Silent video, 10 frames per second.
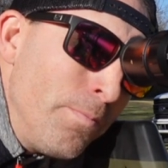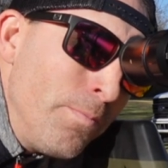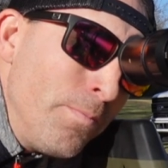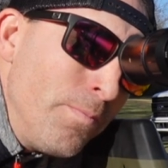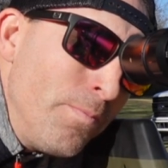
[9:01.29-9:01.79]

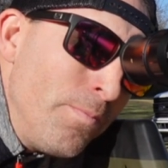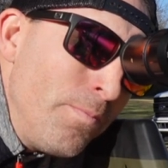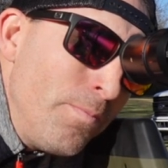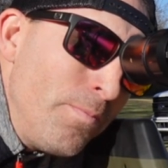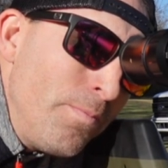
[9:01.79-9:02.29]

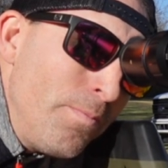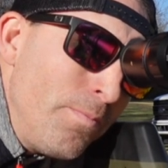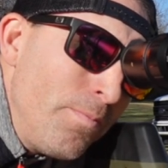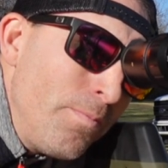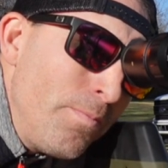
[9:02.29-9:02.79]

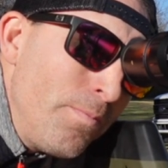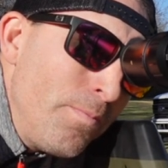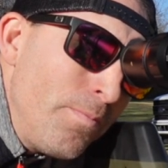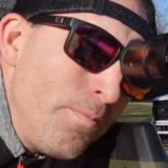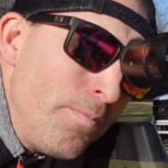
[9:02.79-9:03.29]

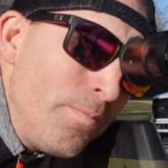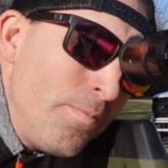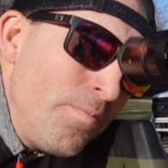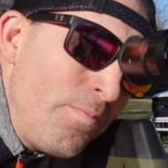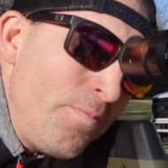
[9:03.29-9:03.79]

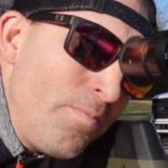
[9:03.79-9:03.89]
Nobody speaks.